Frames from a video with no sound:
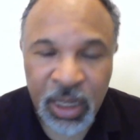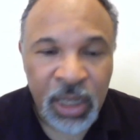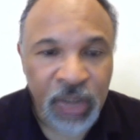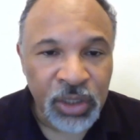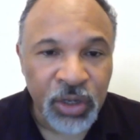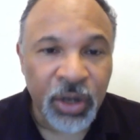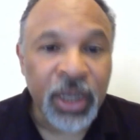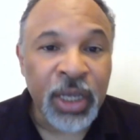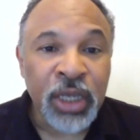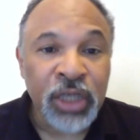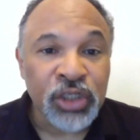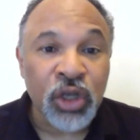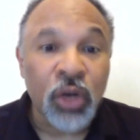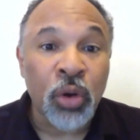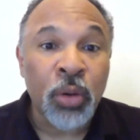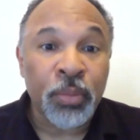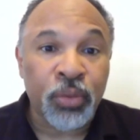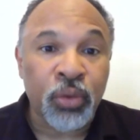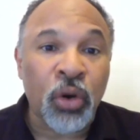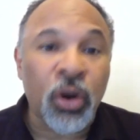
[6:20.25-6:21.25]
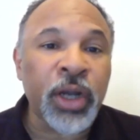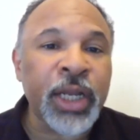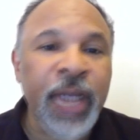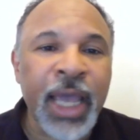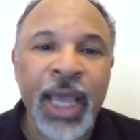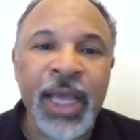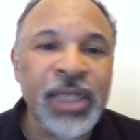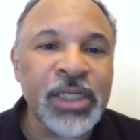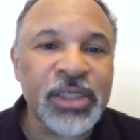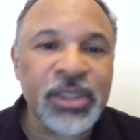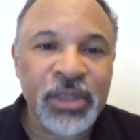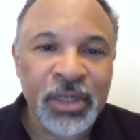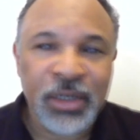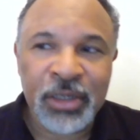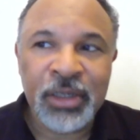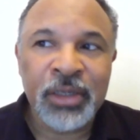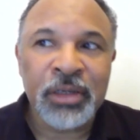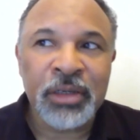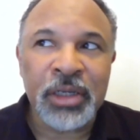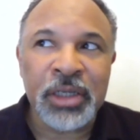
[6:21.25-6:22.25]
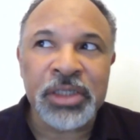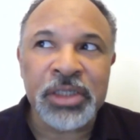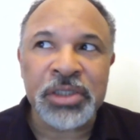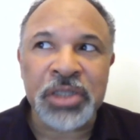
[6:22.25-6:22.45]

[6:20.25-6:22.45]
Yeah, so Poitier is